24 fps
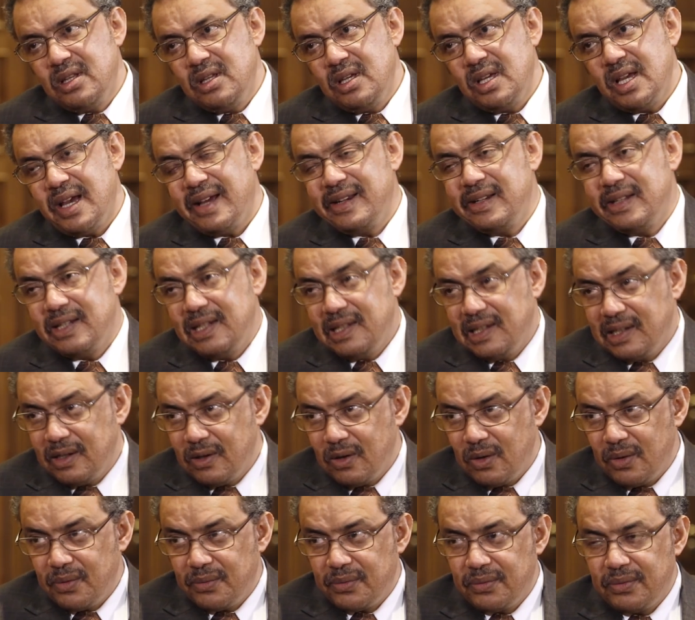the
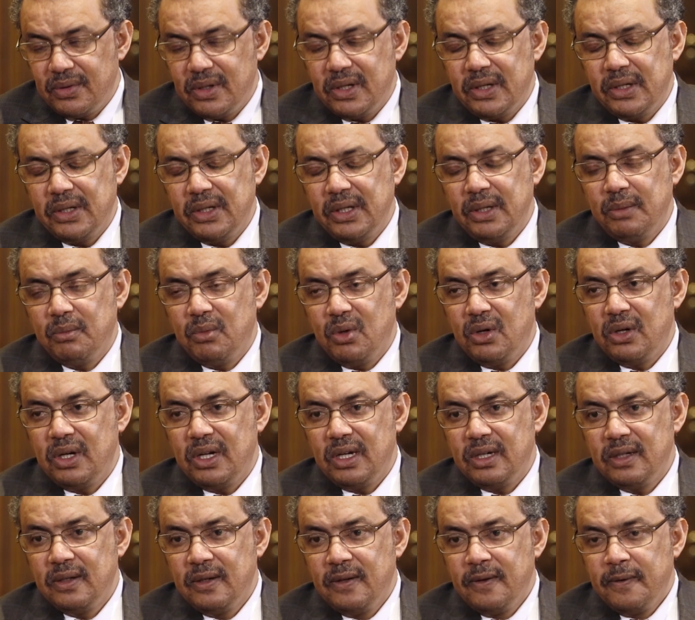handling of uh,
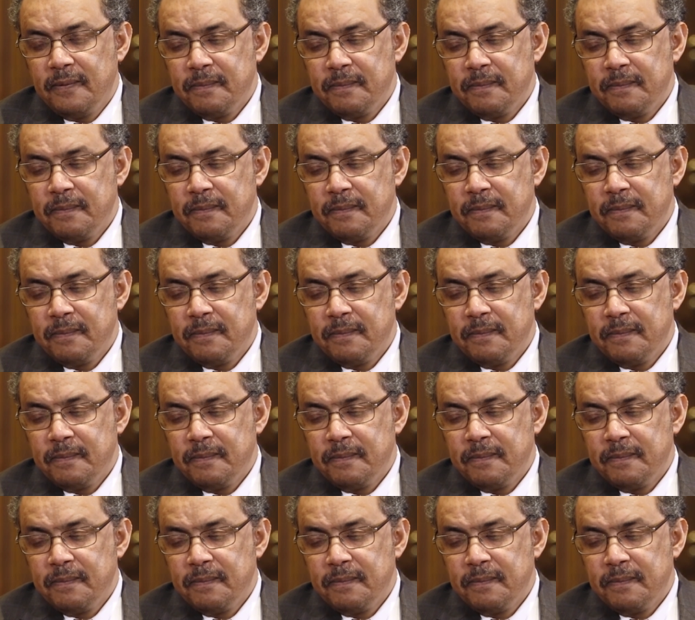Ebola,